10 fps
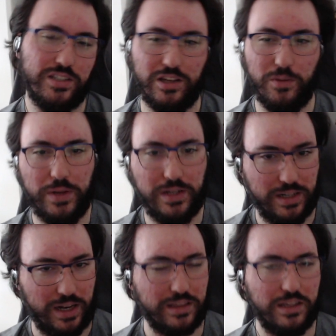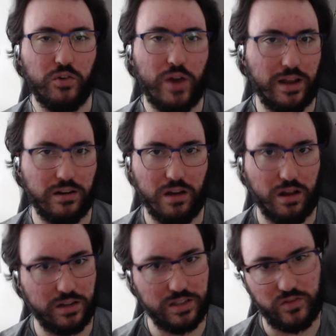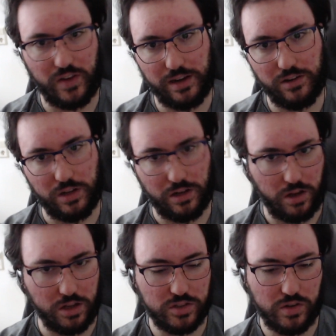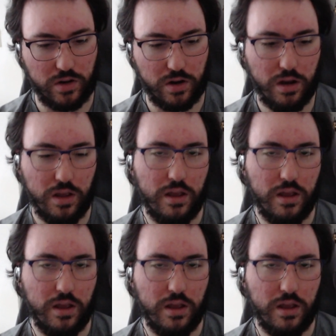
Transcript: competed in like the grand contest final and lost to her.